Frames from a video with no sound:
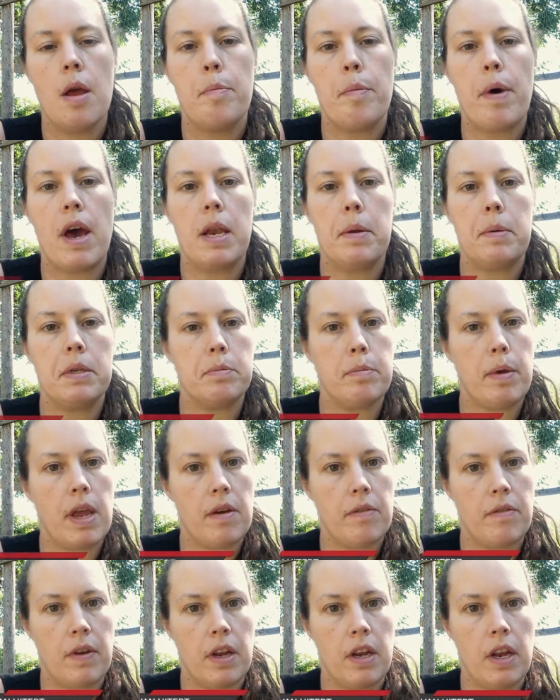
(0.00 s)
My name is
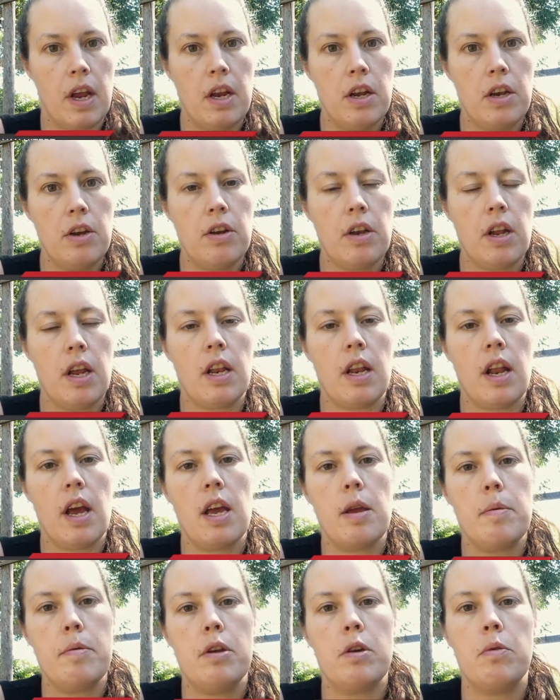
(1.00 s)
Matt Van Eidert, and
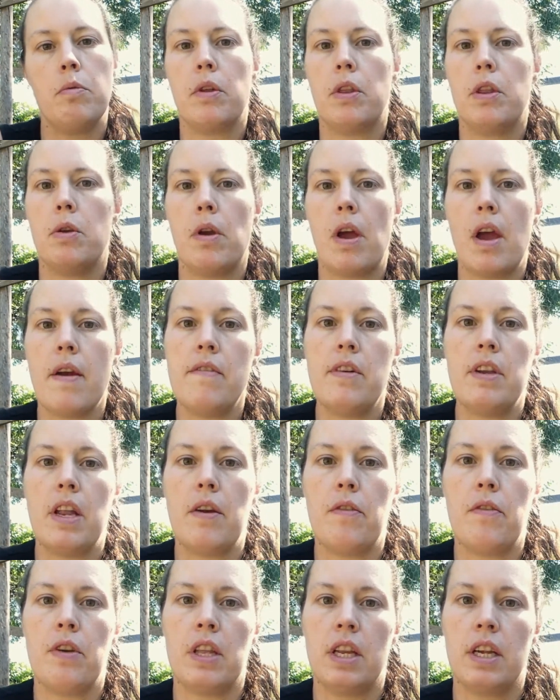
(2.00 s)
I'm here with you every
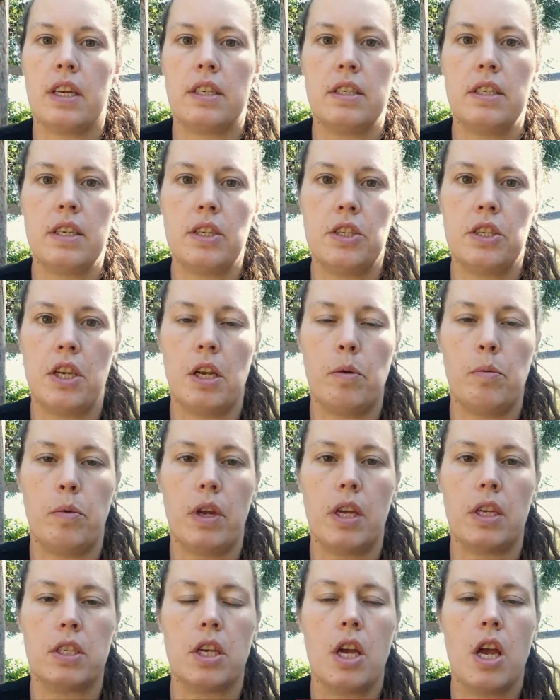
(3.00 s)
day for the next 16
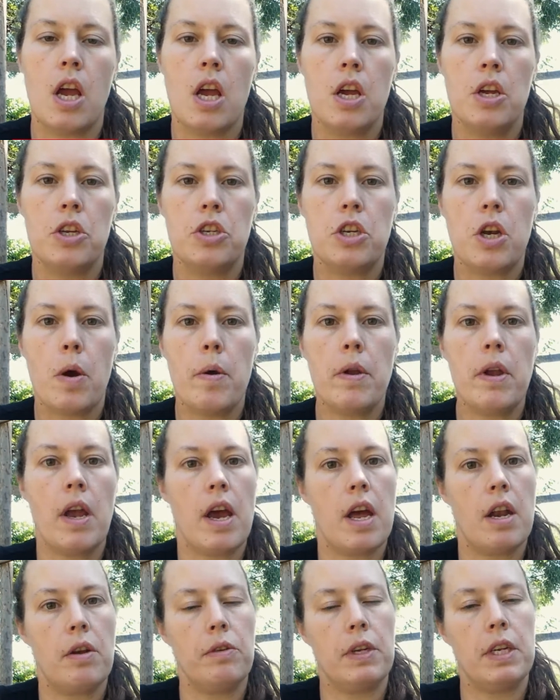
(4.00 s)
weeks, showing you
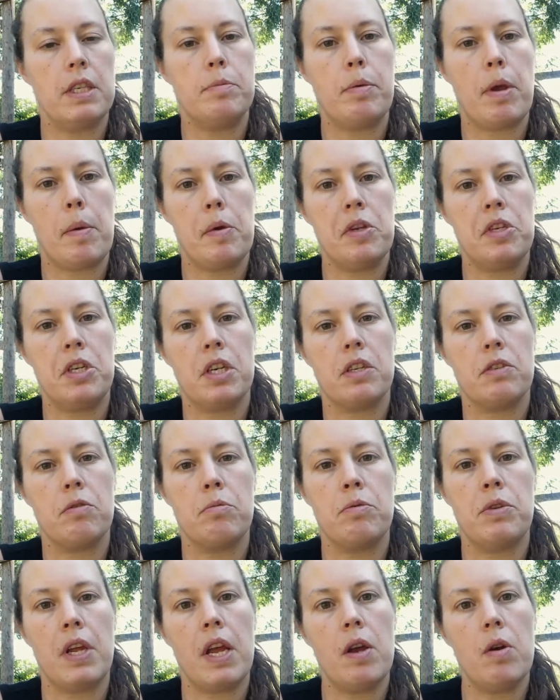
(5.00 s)
how to raise baby chicks
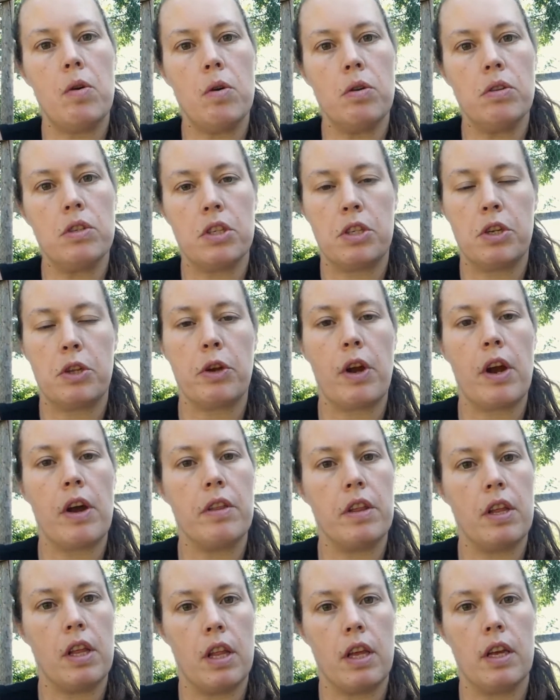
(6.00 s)
from day olds into their
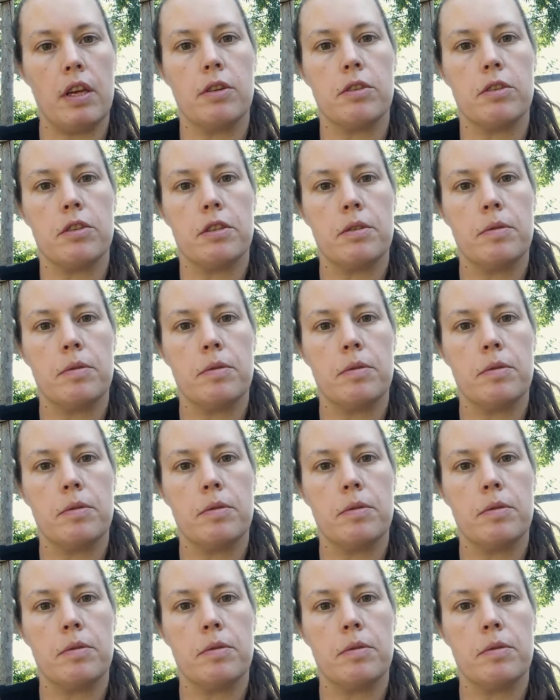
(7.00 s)
healthy layers.